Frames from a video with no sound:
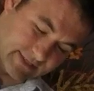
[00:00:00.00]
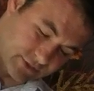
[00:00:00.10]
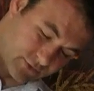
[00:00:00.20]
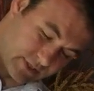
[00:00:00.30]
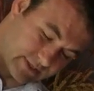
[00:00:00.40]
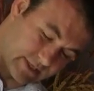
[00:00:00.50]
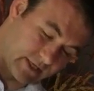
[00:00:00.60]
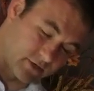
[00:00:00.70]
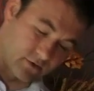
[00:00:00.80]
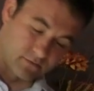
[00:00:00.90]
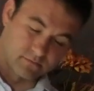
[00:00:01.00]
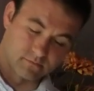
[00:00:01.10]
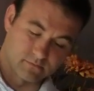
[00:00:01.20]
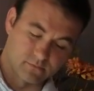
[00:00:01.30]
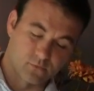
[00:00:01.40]
ask Teresa here
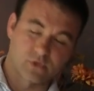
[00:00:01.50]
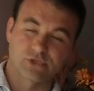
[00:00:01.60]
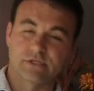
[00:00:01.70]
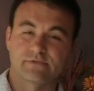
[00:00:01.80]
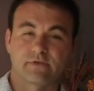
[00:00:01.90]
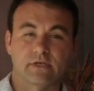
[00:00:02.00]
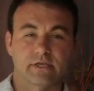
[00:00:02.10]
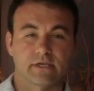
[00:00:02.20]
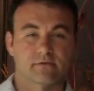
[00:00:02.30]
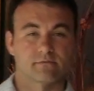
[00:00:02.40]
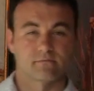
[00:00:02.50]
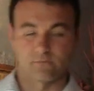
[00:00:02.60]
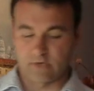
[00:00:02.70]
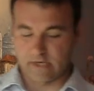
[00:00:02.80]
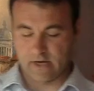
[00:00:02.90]
what she's feeling
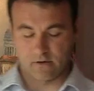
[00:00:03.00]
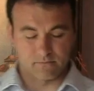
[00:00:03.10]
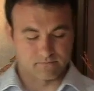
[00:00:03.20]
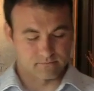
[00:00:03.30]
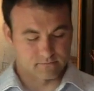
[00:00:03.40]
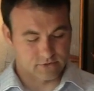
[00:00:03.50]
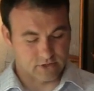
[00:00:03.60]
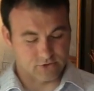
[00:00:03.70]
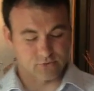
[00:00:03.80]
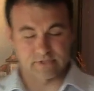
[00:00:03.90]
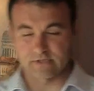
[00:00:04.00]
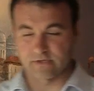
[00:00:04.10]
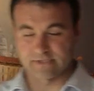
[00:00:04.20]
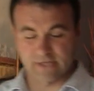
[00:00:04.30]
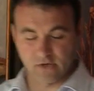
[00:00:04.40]
right now. Teresa,
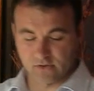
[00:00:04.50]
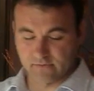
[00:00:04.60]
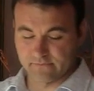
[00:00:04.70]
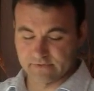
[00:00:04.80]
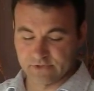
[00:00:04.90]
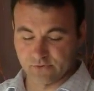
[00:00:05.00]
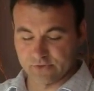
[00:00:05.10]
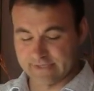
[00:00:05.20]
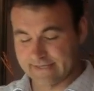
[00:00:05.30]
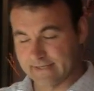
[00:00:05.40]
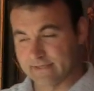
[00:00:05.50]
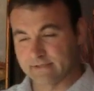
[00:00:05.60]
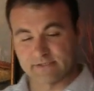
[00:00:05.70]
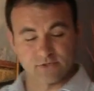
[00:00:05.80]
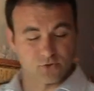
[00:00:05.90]
on a scale of 0 to
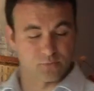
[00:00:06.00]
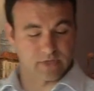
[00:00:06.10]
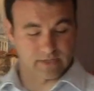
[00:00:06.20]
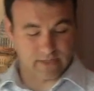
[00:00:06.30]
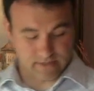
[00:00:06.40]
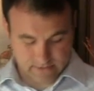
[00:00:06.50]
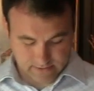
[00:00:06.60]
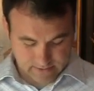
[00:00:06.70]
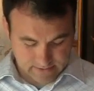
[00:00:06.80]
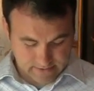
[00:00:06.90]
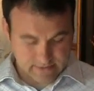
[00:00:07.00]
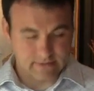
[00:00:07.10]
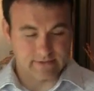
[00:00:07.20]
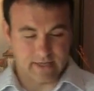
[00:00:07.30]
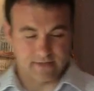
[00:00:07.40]
10, 0 being nothing,
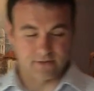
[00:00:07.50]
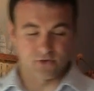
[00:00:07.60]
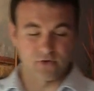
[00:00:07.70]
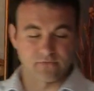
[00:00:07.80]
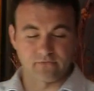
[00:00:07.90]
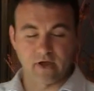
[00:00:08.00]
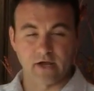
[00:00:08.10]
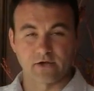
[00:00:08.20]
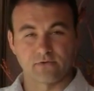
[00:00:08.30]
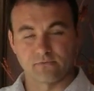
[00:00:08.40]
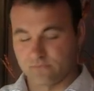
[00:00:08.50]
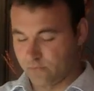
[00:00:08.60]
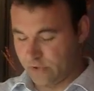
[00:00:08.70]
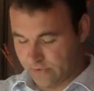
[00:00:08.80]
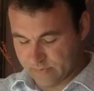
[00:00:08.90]
10 you're on fire,
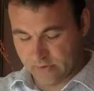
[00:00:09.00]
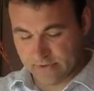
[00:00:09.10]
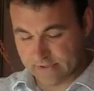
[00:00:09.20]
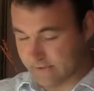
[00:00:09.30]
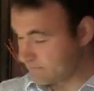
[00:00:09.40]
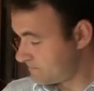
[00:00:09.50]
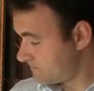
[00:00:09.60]
what are you experiencing?